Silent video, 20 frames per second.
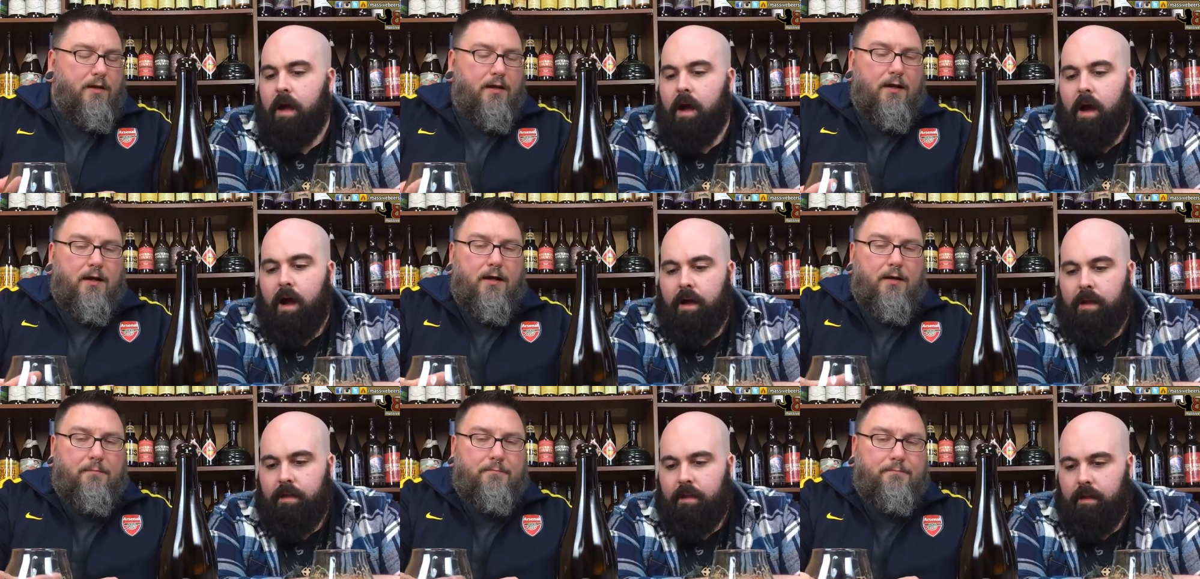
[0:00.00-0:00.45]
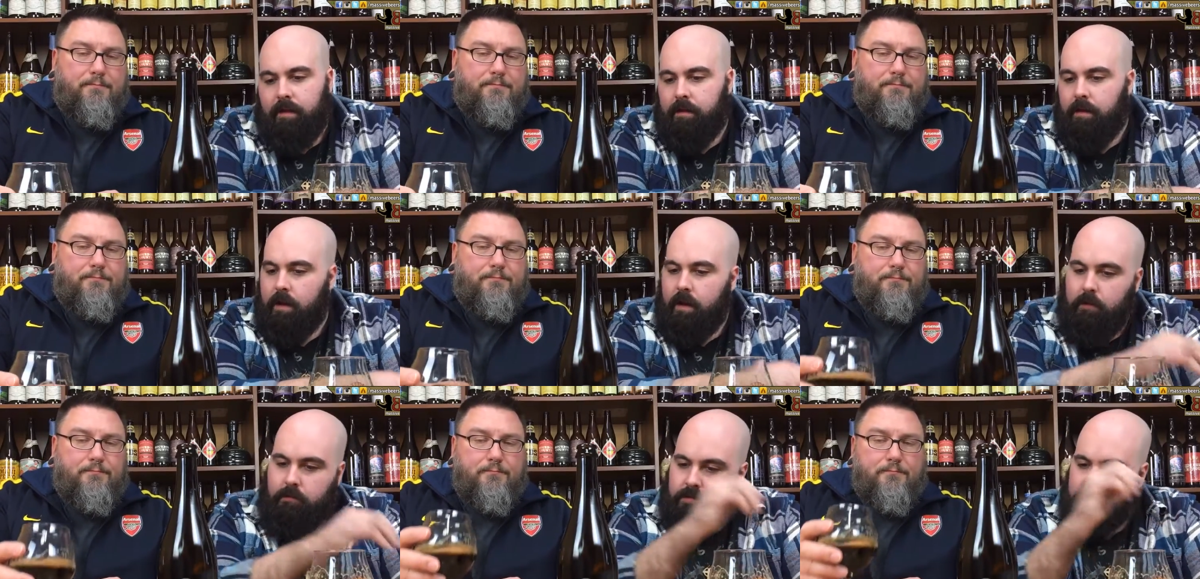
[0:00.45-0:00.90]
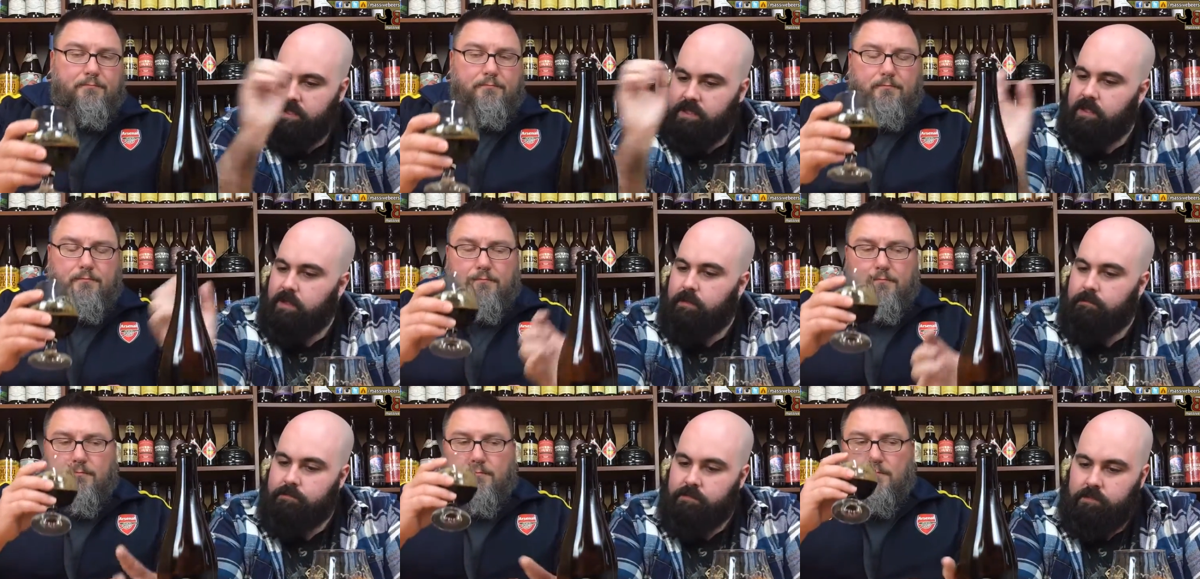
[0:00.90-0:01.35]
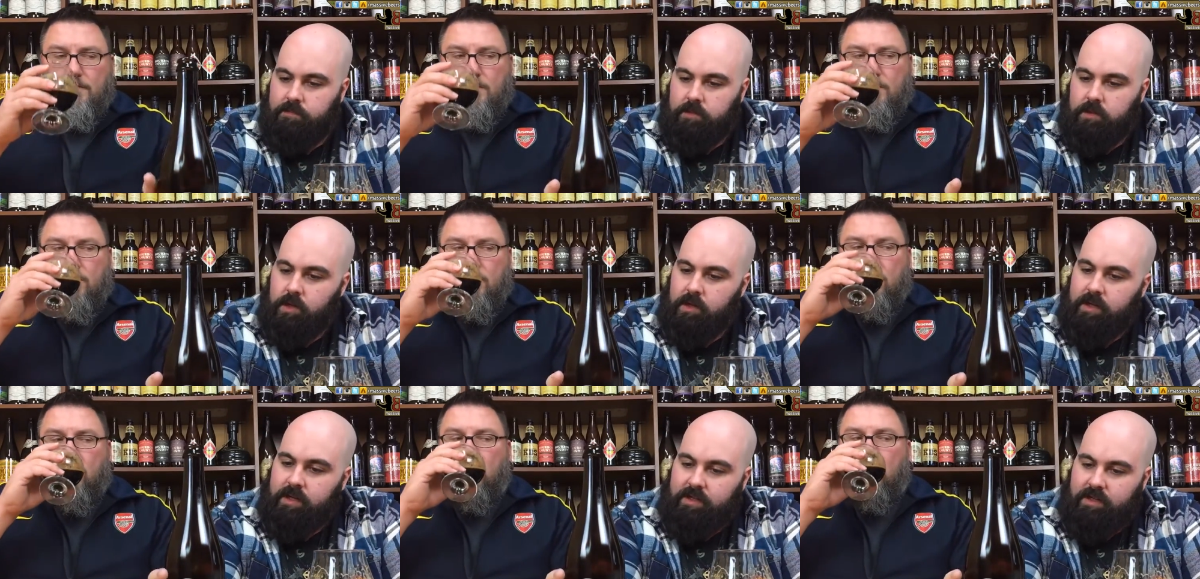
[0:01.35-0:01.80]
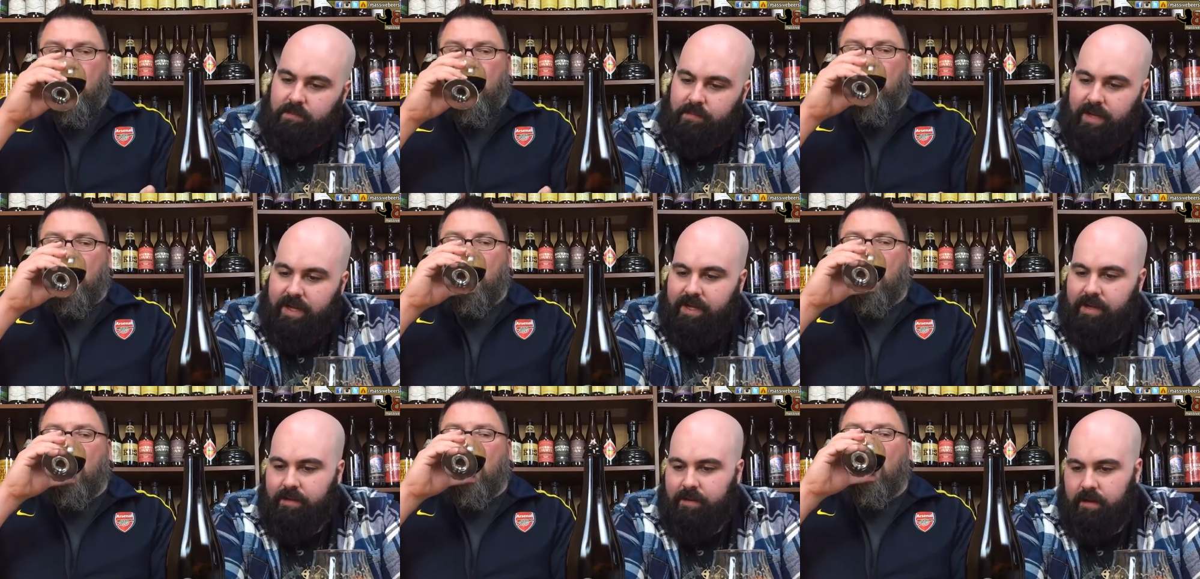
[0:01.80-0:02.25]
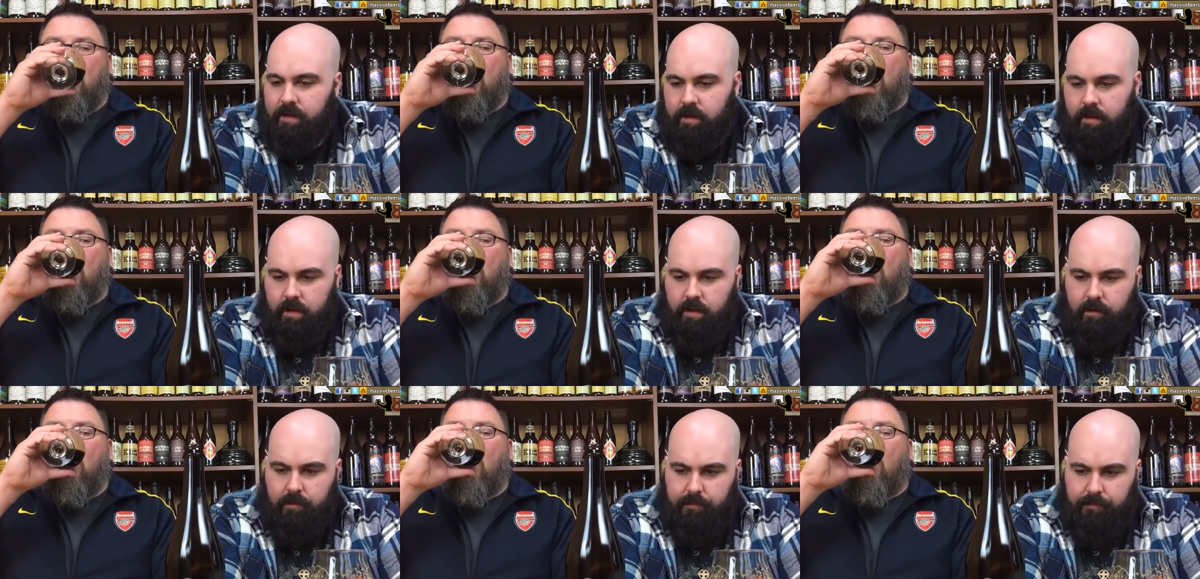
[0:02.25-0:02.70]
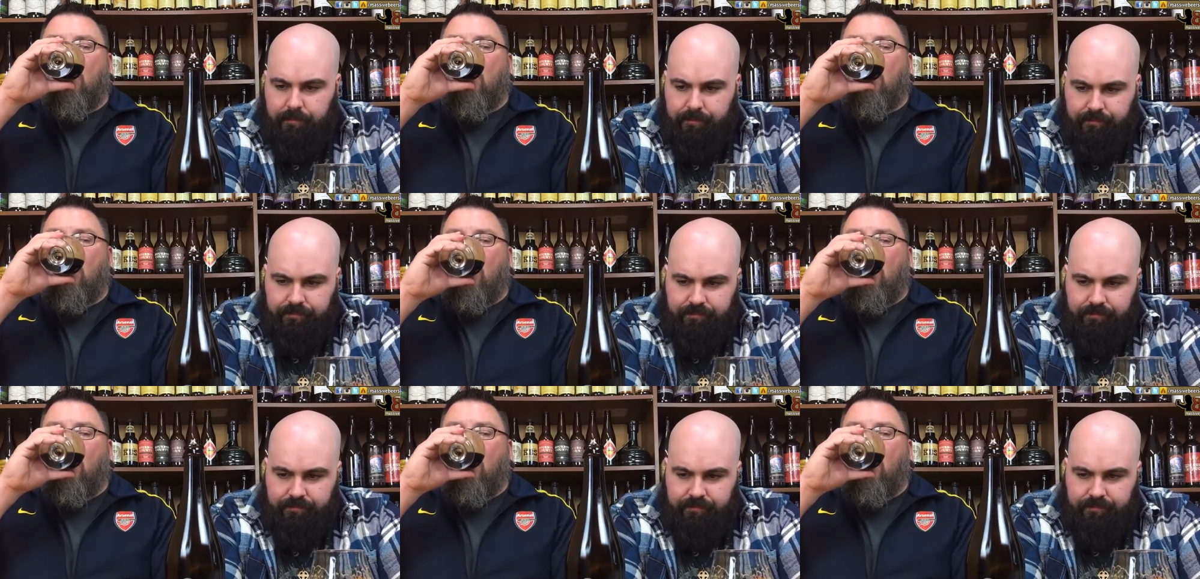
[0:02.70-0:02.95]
Speaker 1: Wow. And I'm looking at the back of the